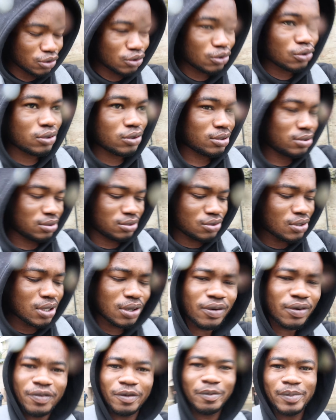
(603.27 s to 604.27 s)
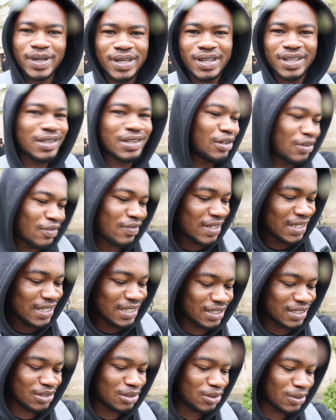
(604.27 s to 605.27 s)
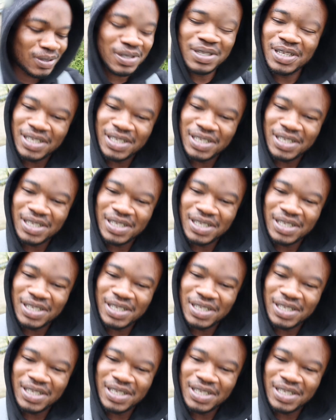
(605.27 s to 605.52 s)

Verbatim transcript: So you cannot film anything about it. So